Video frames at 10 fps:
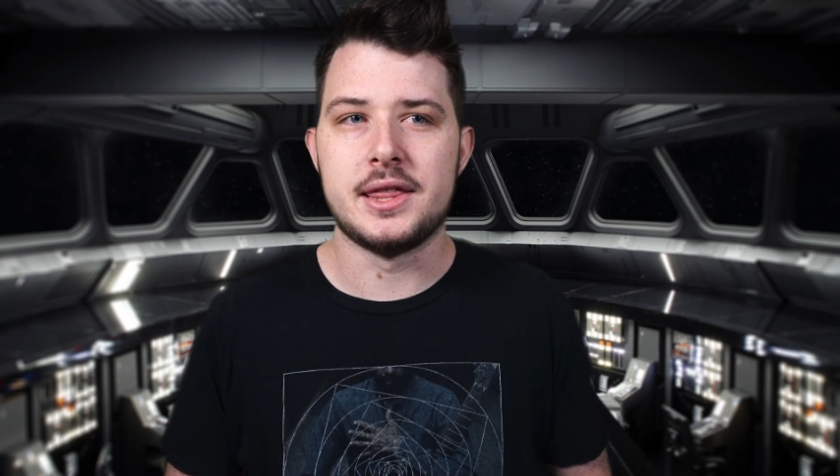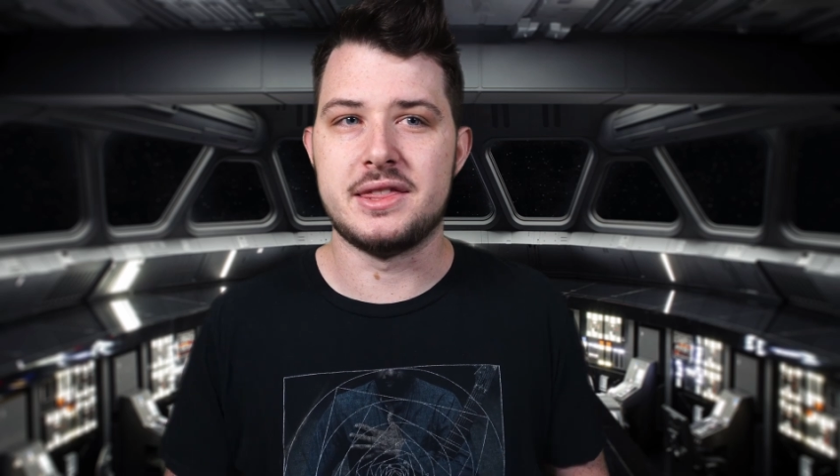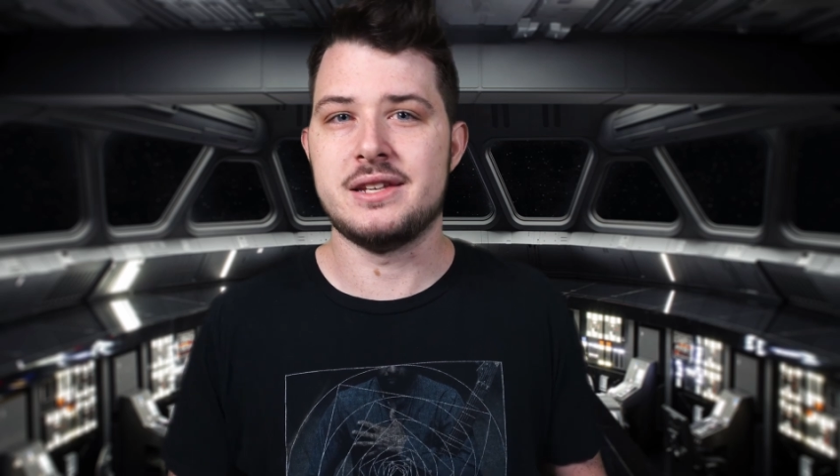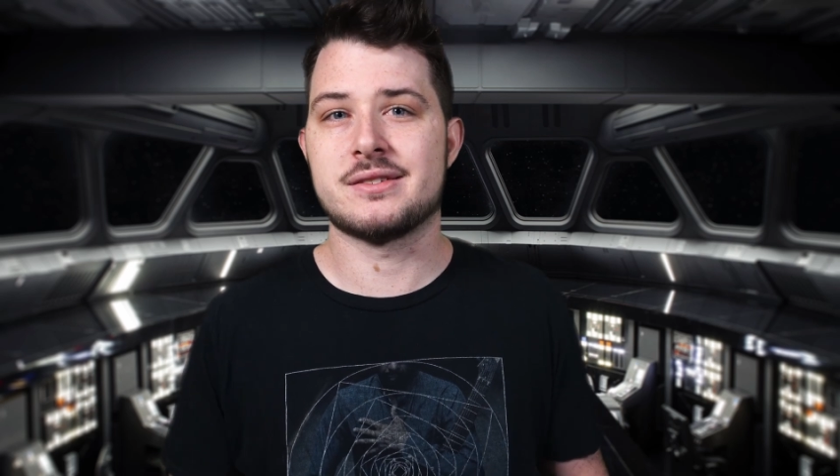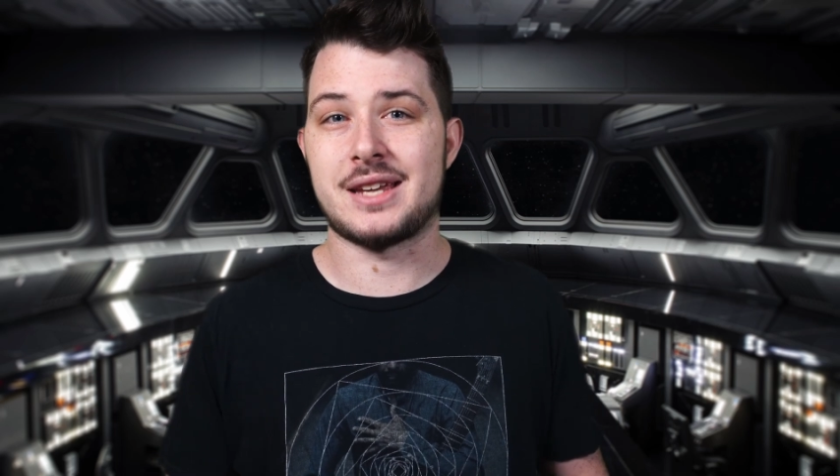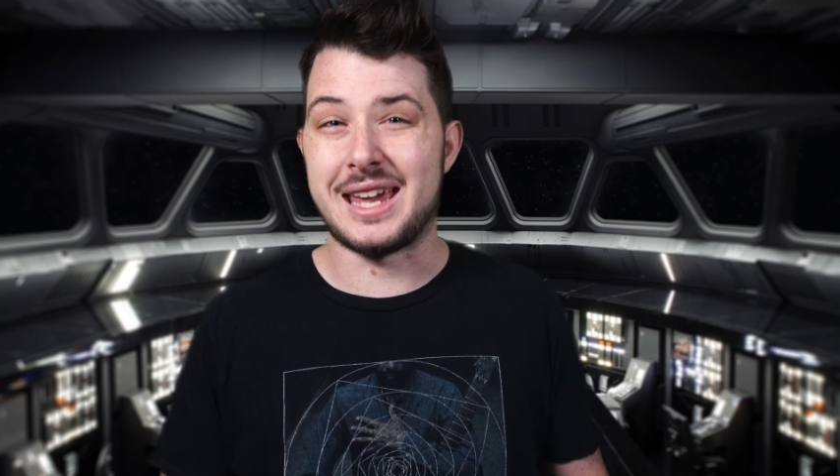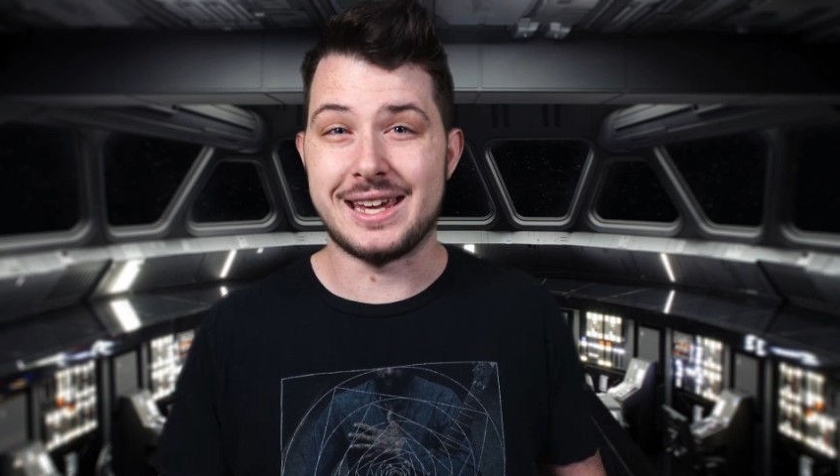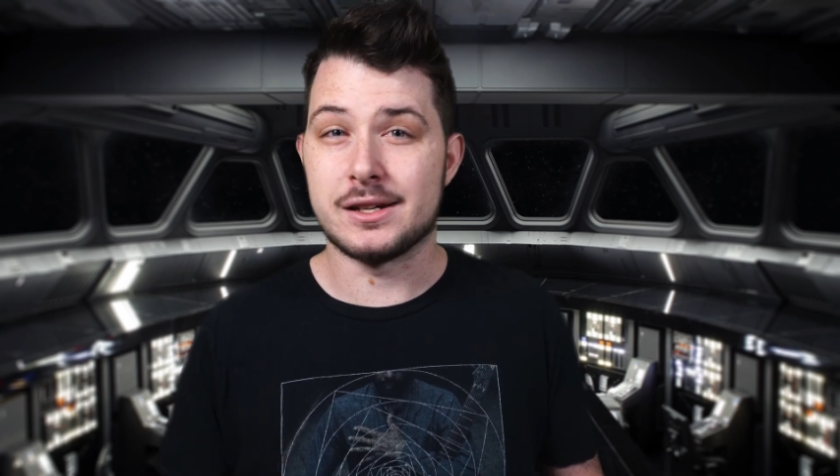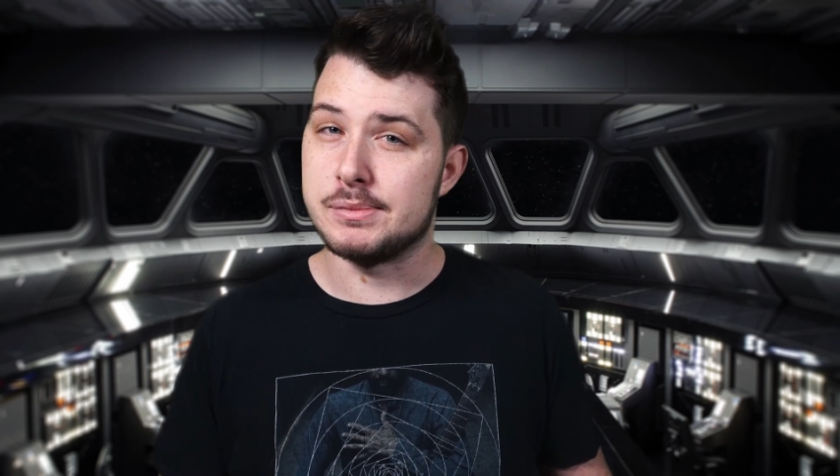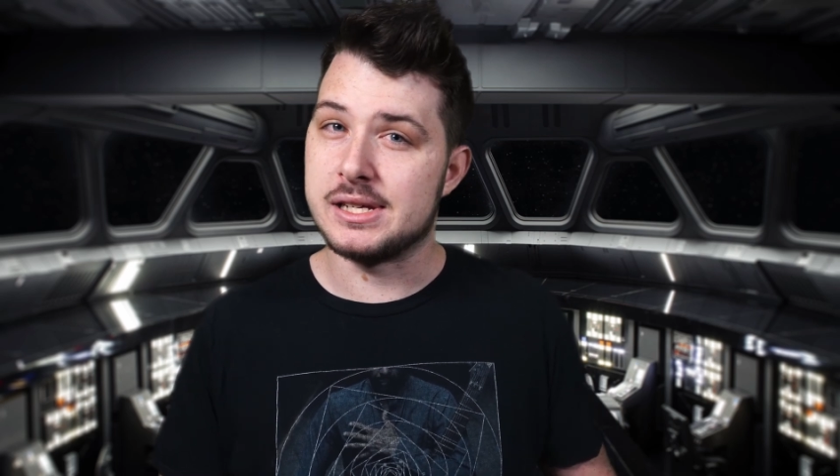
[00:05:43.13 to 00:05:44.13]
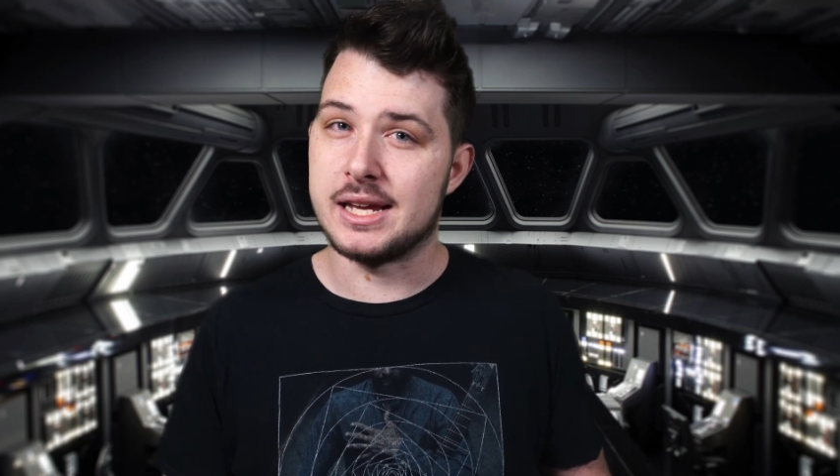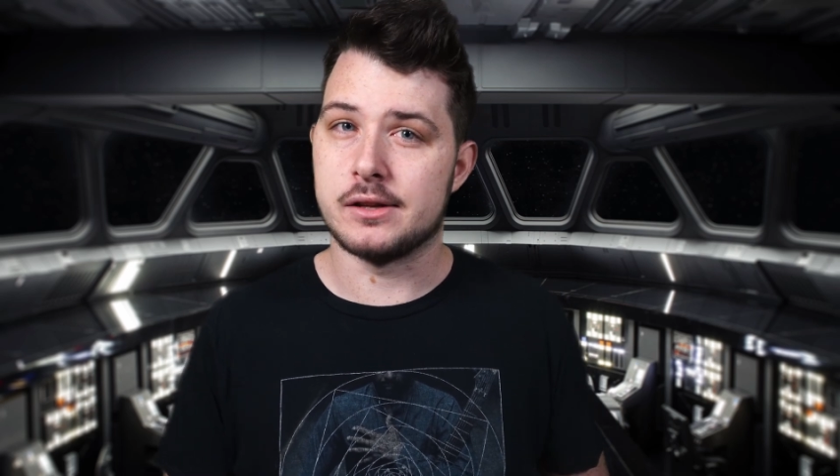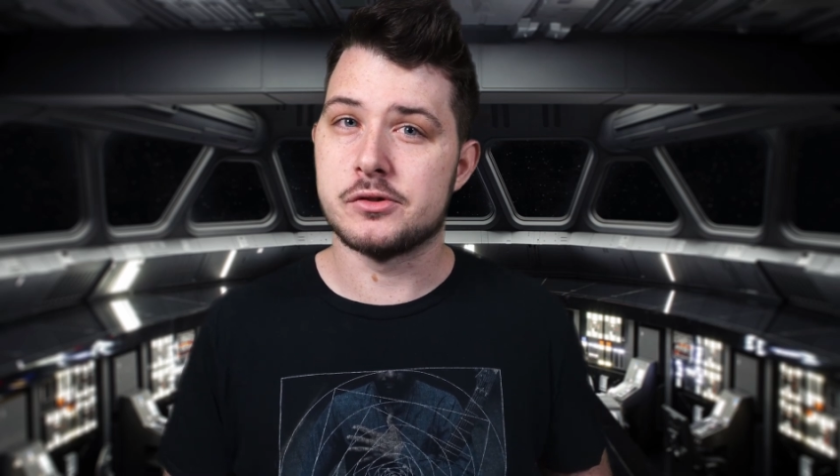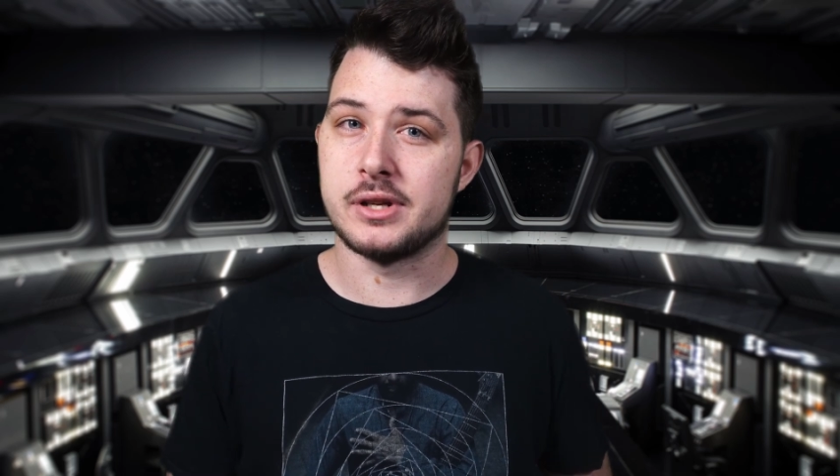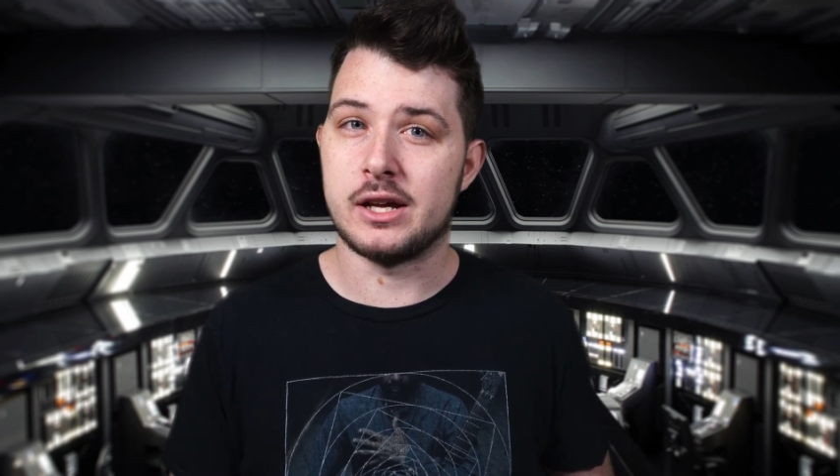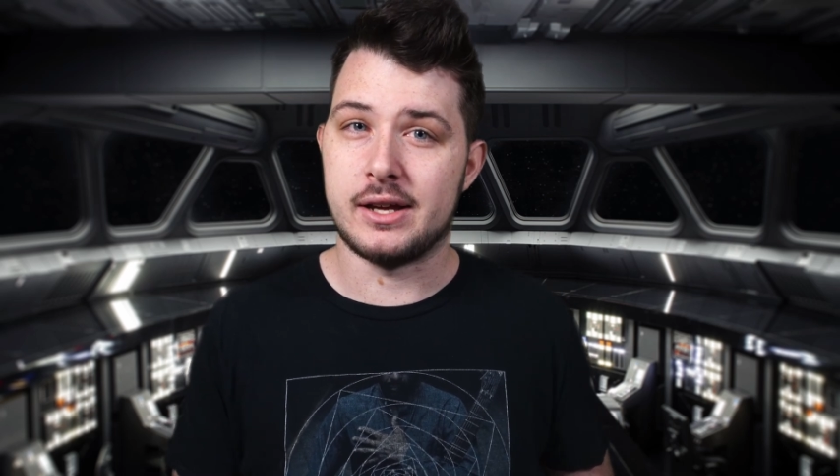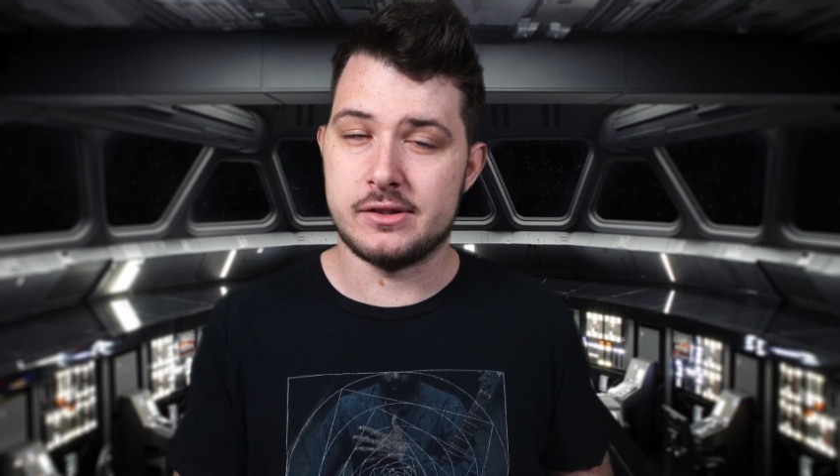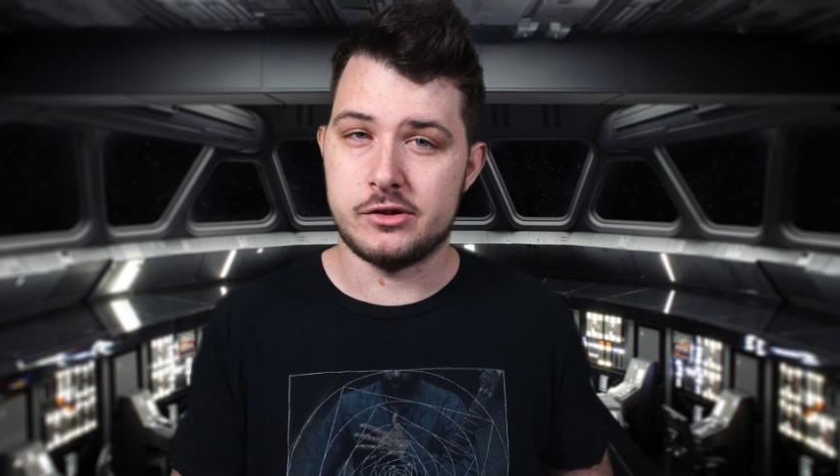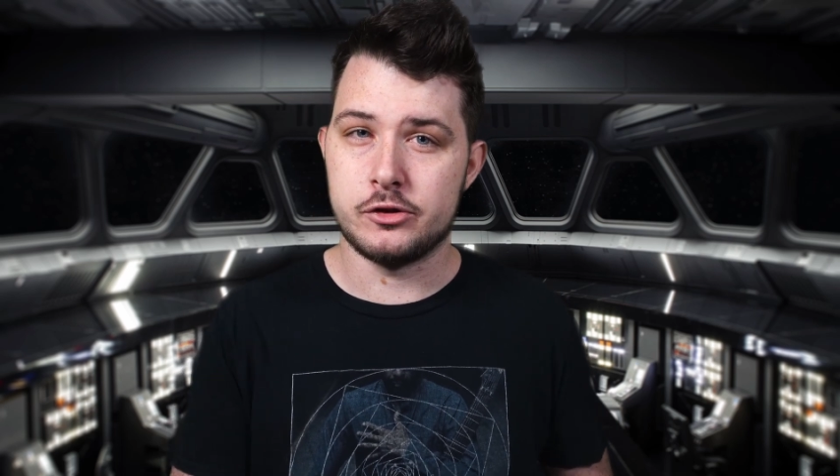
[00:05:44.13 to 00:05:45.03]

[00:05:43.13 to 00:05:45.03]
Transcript: These can be canceled out as